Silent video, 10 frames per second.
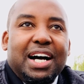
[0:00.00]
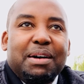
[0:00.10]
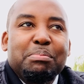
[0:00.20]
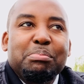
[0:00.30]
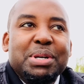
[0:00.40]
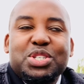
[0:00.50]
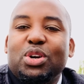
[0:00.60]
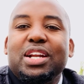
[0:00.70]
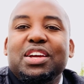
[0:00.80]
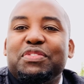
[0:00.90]

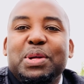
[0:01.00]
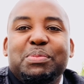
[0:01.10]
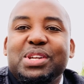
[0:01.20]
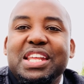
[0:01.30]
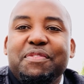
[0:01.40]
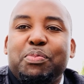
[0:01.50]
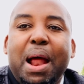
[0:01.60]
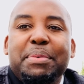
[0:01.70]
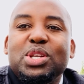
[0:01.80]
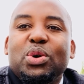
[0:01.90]
majority of them
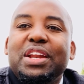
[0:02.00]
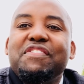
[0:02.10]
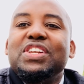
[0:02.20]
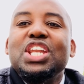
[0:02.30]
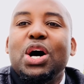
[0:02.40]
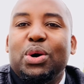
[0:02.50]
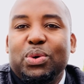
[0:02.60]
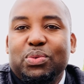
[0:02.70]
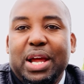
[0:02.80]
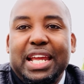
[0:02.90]
probably don't even know,
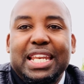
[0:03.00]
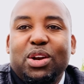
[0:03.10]
right?